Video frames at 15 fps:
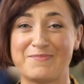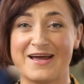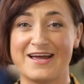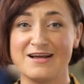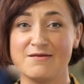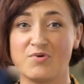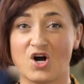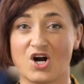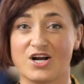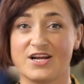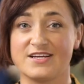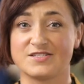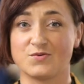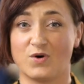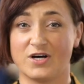paying
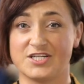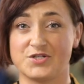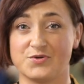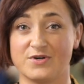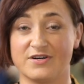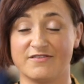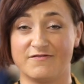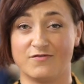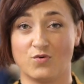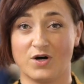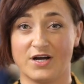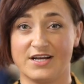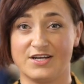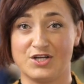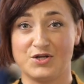parties want to avoid